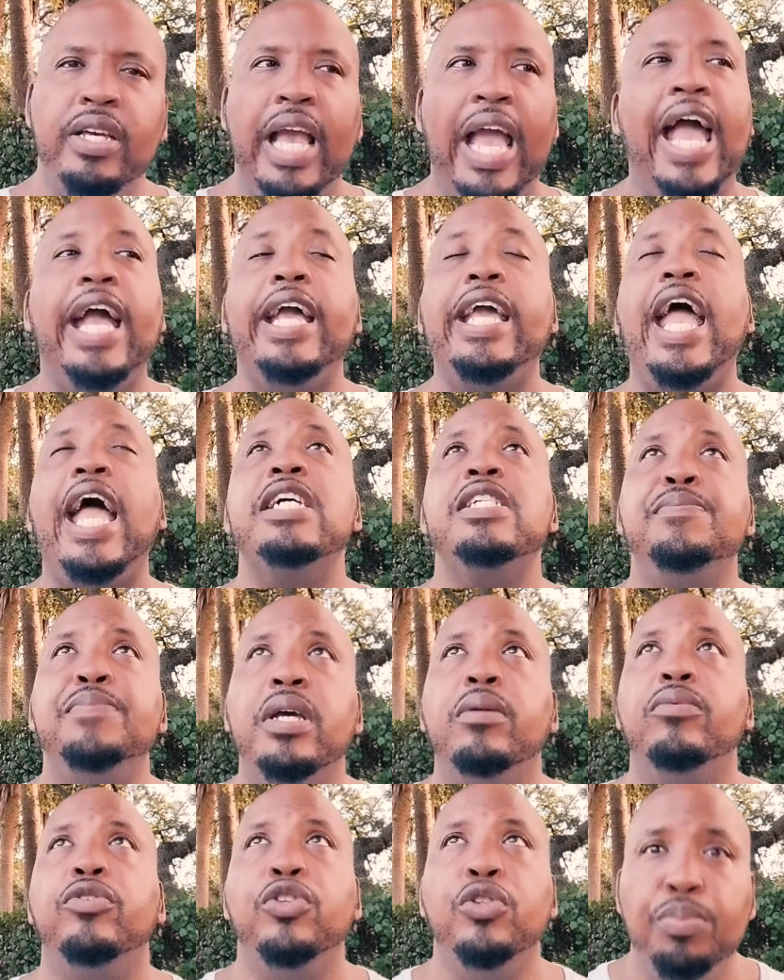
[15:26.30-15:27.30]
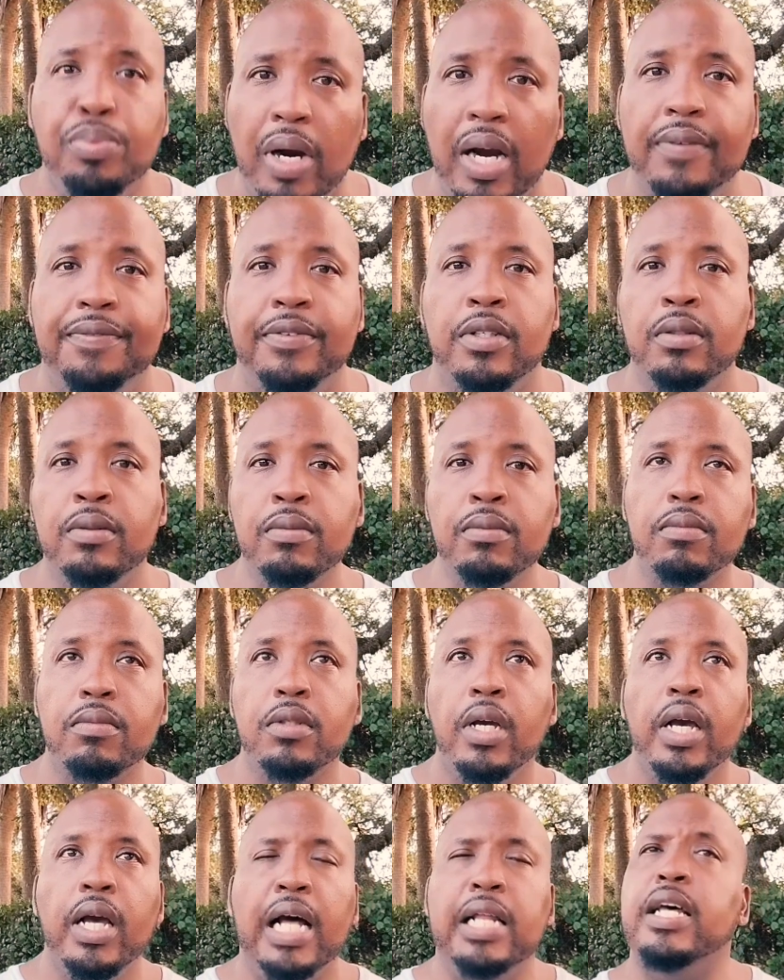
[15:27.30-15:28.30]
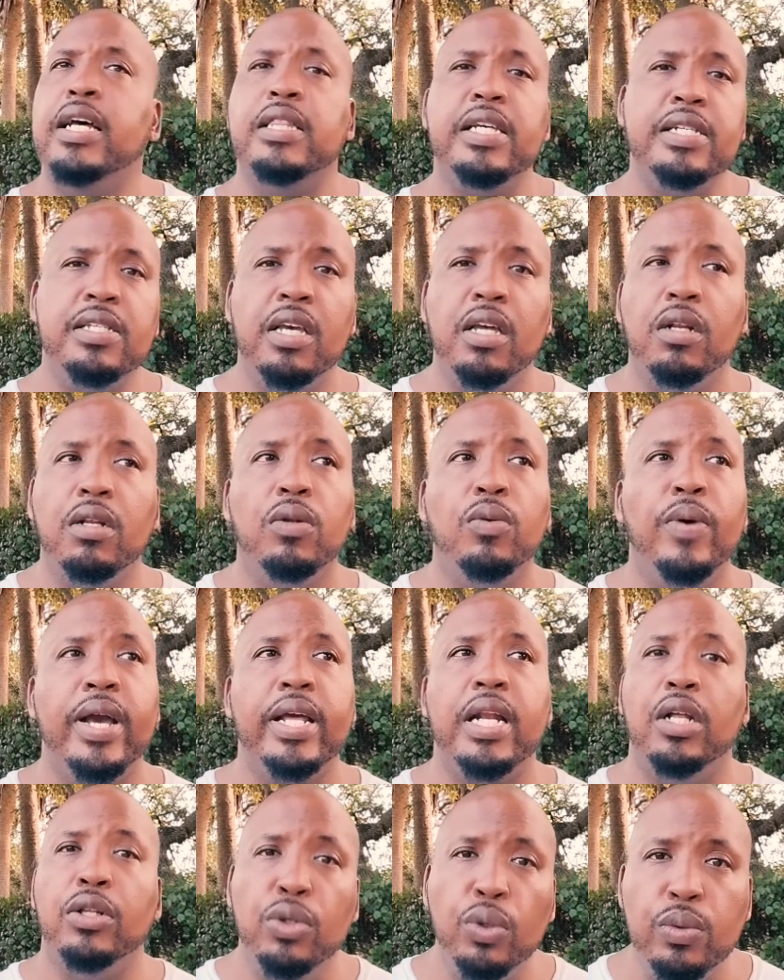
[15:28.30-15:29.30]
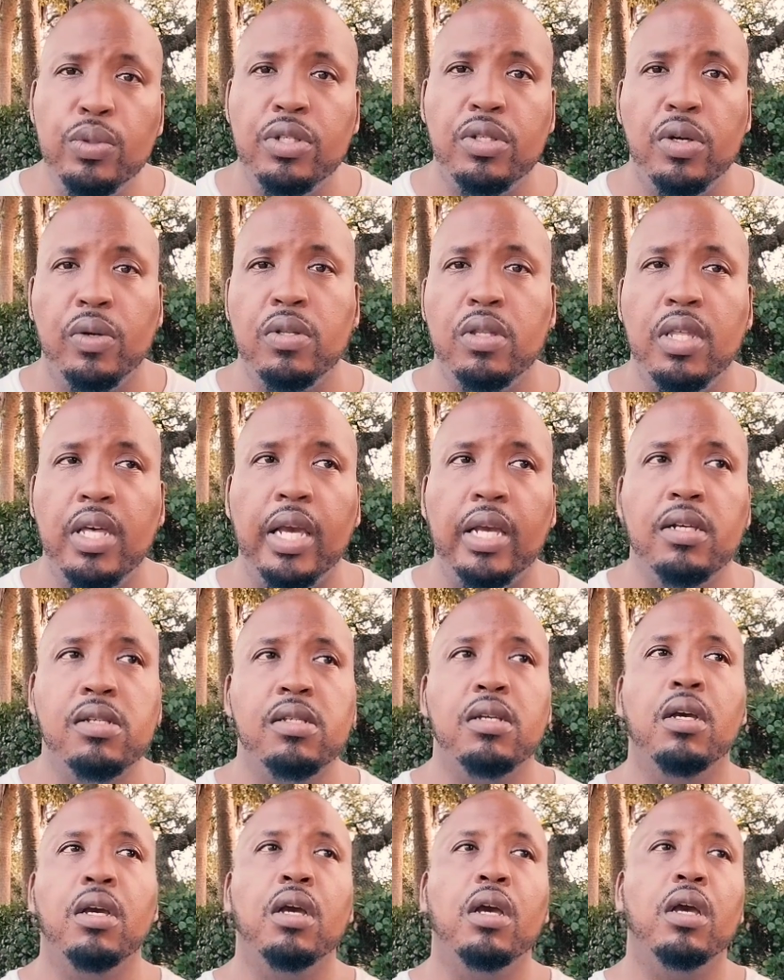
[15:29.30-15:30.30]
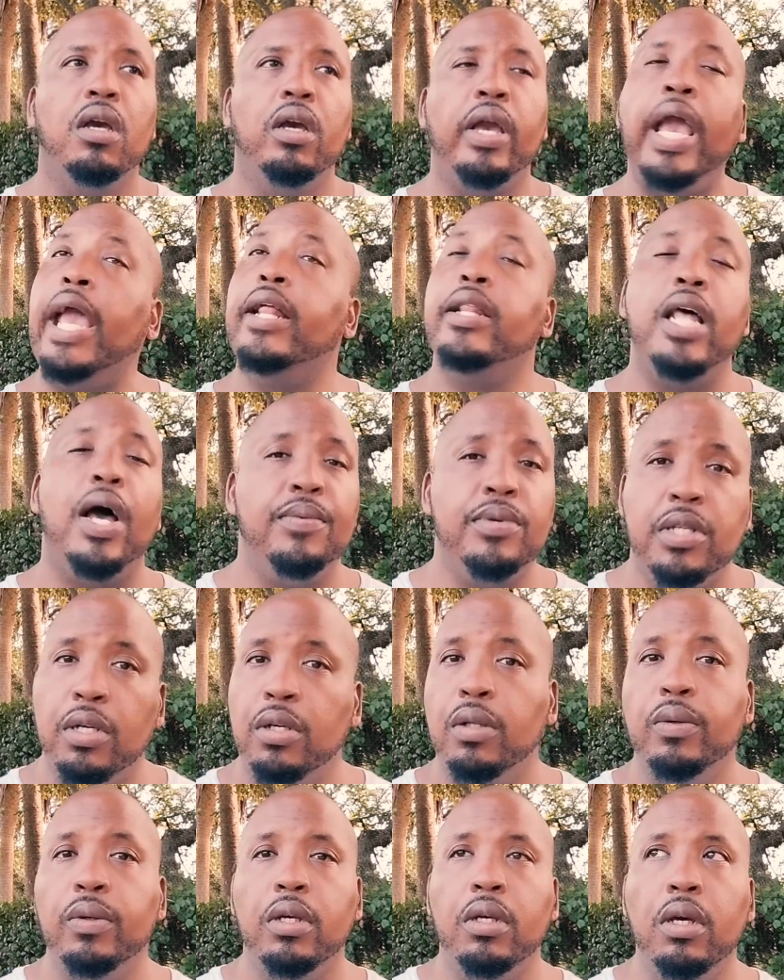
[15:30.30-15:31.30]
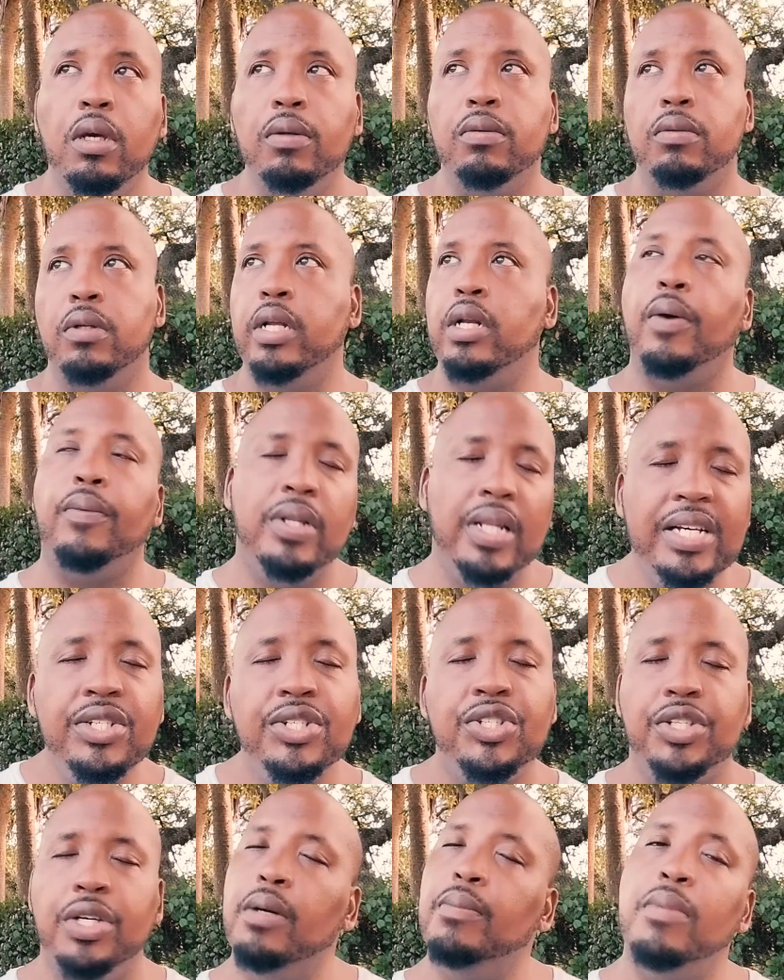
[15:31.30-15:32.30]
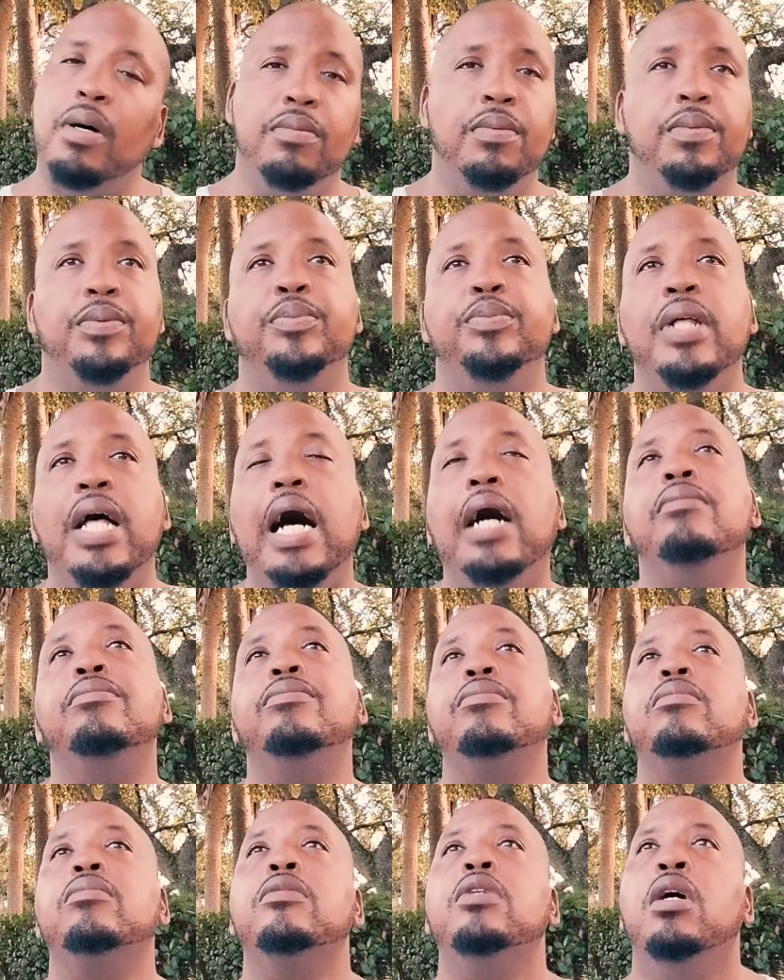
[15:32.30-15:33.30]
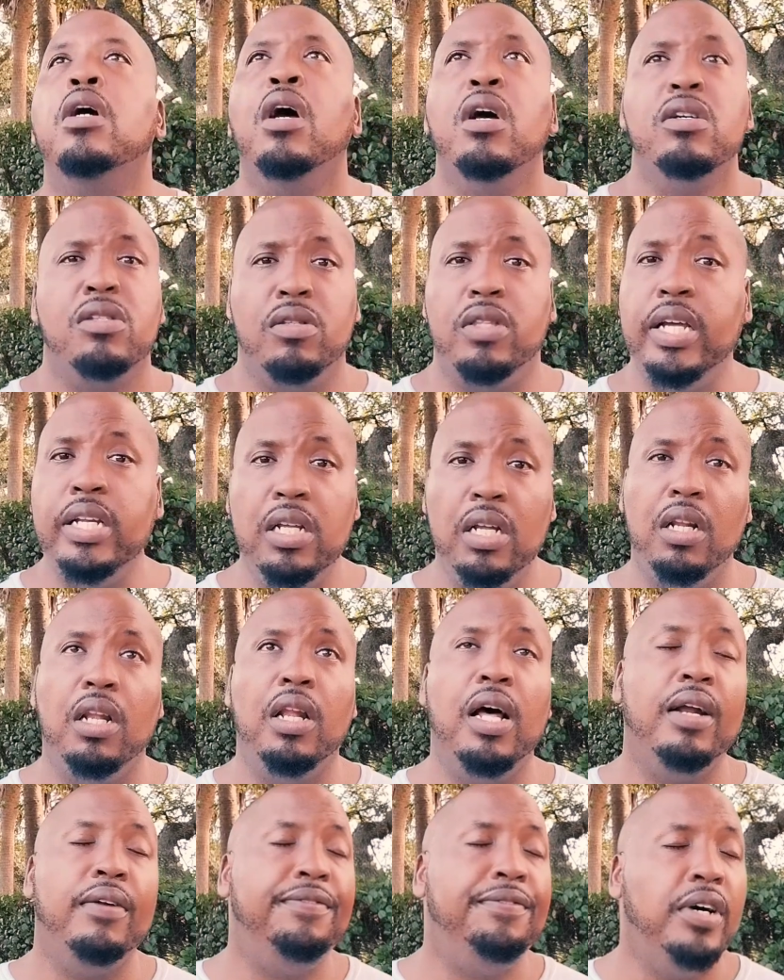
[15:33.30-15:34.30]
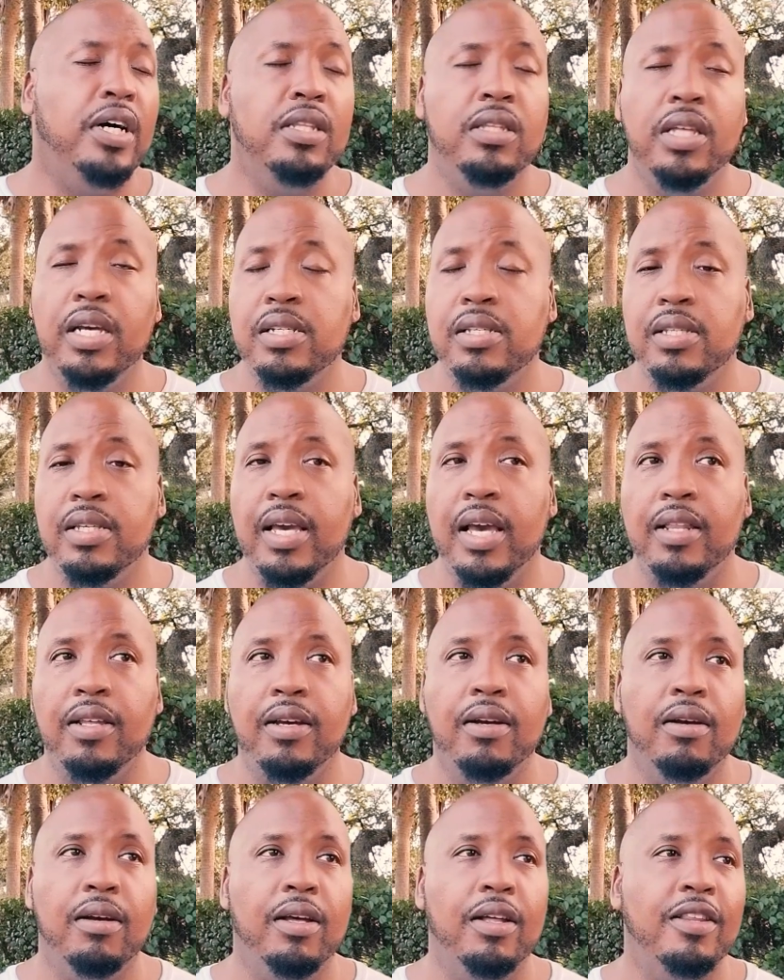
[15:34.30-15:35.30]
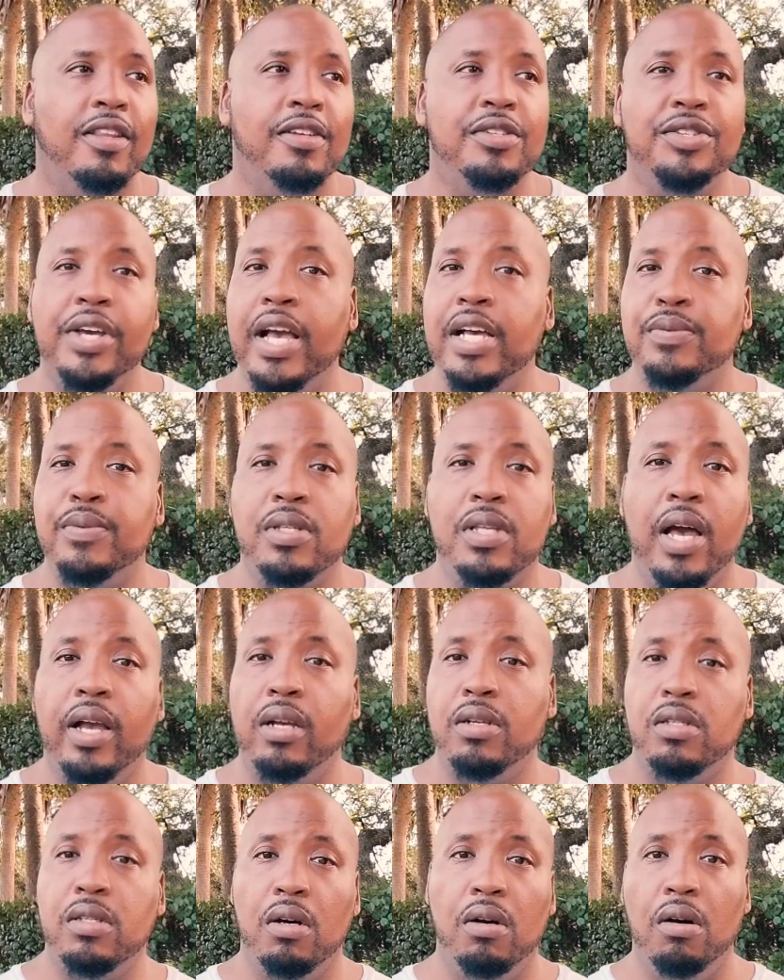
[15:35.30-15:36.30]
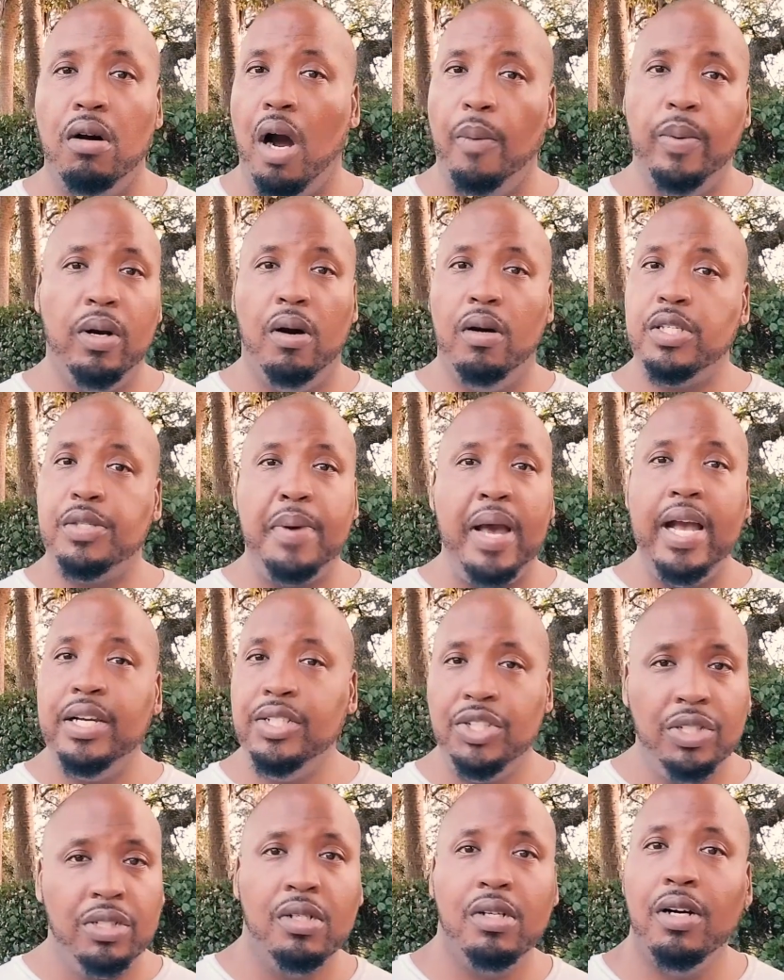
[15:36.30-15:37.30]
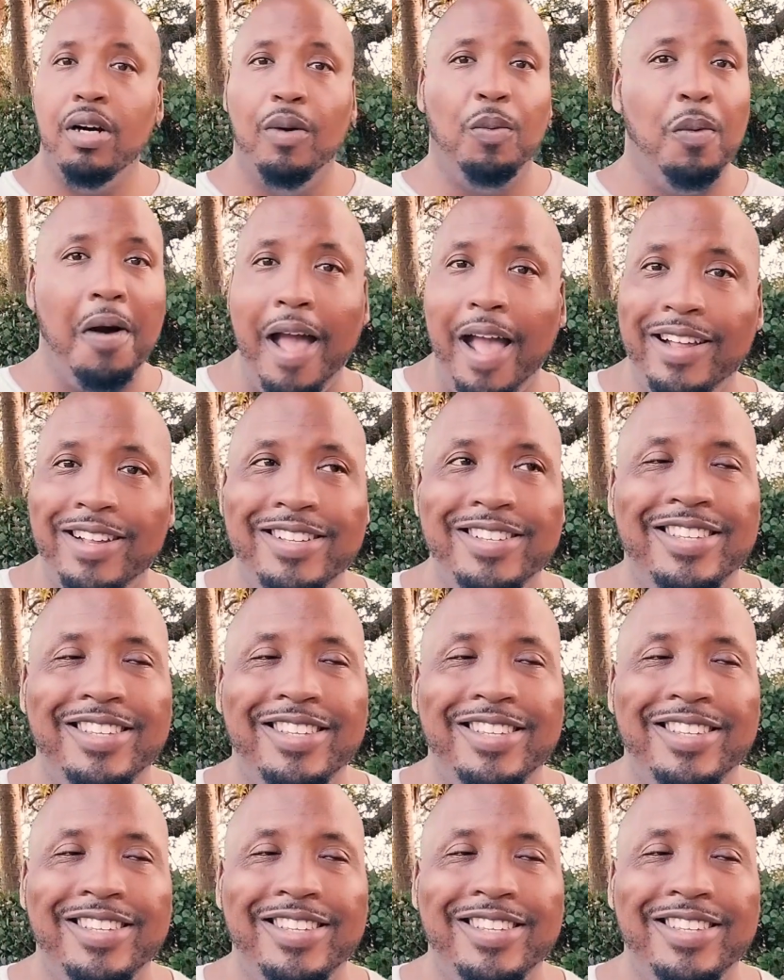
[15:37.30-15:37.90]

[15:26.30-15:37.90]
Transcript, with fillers: has been too prideful. I let things get in the way and I lose certain things. And that was including you in our relationship, blah, blah, blah, blah. So they did a lot of fun things together. And then Jazz was like, So are we going to smash or what?